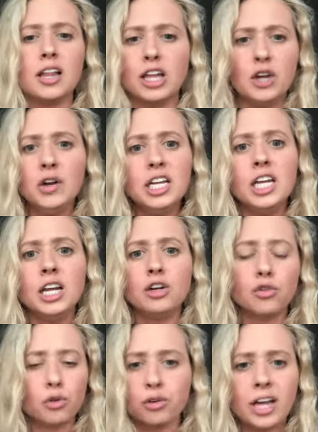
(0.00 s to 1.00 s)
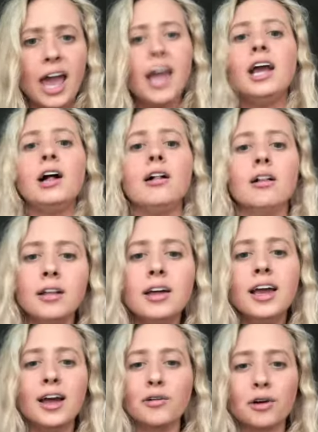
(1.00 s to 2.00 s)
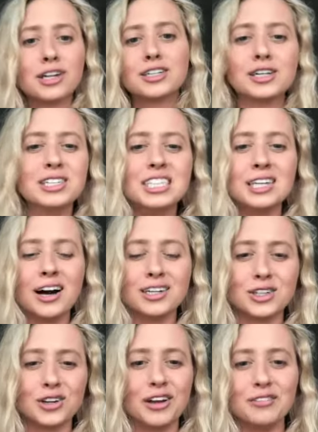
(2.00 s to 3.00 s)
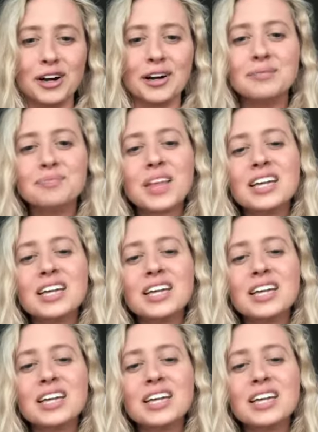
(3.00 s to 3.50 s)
like, you need to eat kale in order to detox your liver.